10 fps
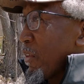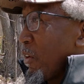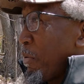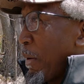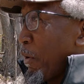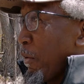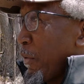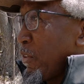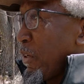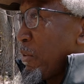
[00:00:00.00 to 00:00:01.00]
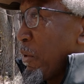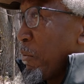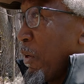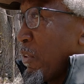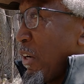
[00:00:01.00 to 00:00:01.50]
you've probably already seen
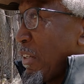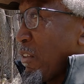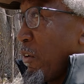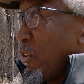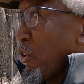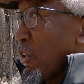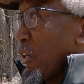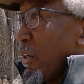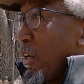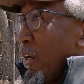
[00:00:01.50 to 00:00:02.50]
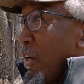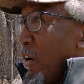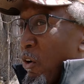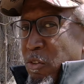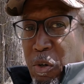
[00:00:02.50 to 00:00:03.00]
some shots I already took
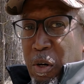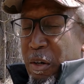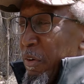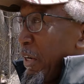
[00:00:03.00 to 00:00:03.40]
also of